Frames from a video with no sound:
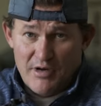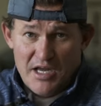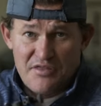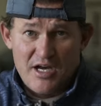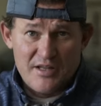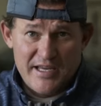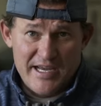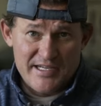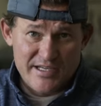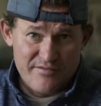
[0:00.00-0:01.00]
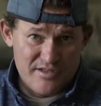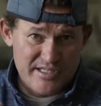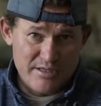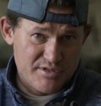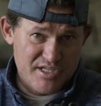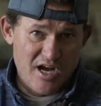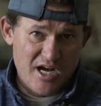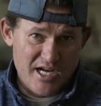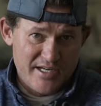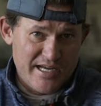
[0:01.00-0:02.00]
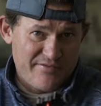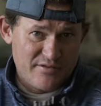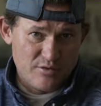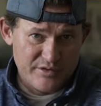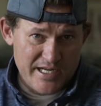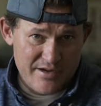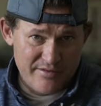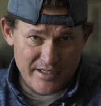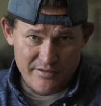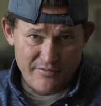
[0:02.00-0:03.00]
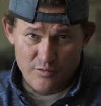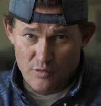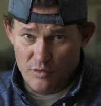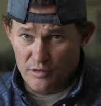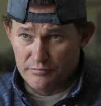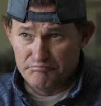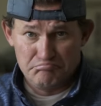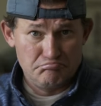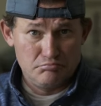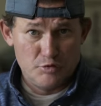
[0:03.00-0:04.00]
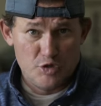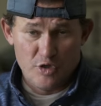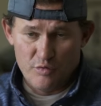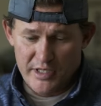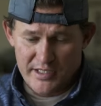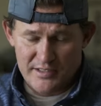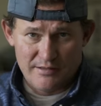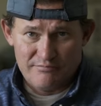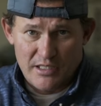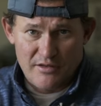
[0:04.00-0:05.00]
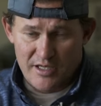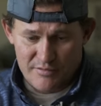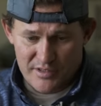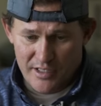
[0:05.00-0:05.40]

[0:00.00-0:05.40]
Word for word: I thought the A7C was gone after only having it for two weeks. I thought it was